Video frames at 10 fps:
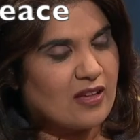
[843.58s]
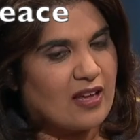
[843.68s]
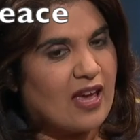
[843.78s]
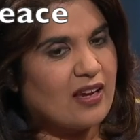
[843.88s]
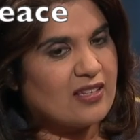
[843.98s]

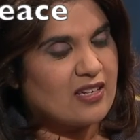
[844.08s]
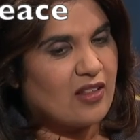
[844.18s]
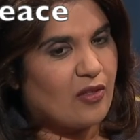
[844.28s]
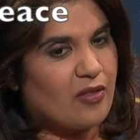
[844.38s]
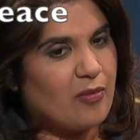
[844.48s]
again, it's
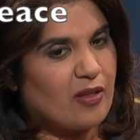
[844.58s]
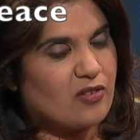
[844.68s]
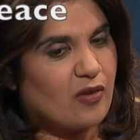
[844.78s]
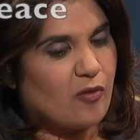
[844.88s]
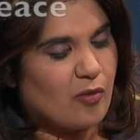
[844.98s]
another theme that
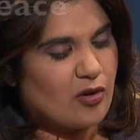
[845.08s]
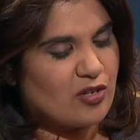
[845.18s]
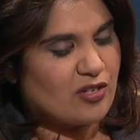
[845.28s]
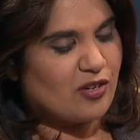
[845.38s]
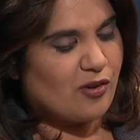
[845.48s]
sort of
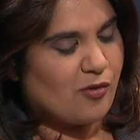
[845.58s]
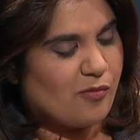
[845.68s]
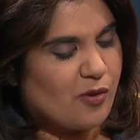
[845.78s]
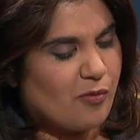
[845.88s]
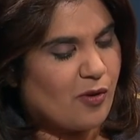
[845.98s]
emerges in your,
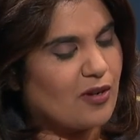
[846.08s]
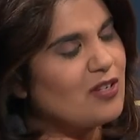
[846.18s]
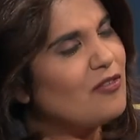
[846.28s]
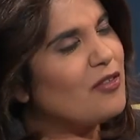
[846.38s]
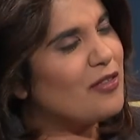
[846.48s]
your book. Do
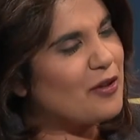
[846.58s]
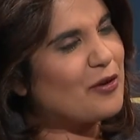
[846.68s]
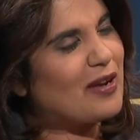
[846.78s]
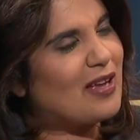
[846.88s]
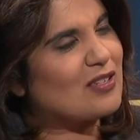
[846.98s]
you have a
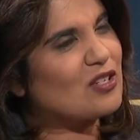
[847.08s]
theory as